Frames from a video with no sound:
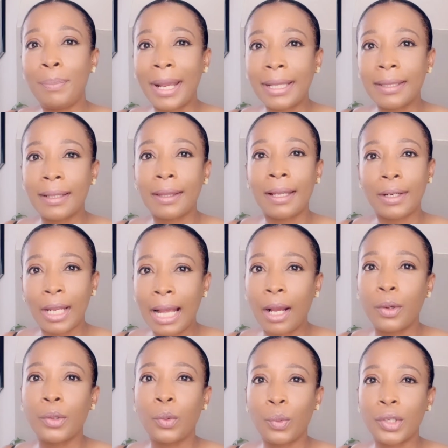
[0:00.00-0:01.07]
better than
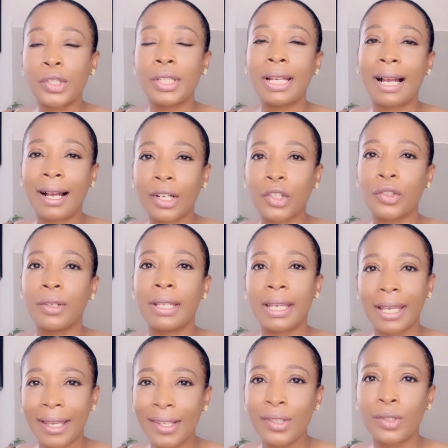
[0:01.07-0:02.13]
what she actually
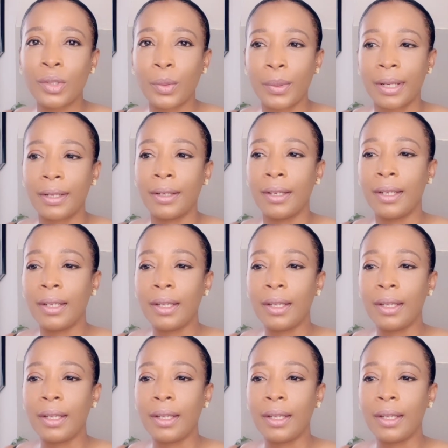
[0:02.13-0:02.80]
is doing.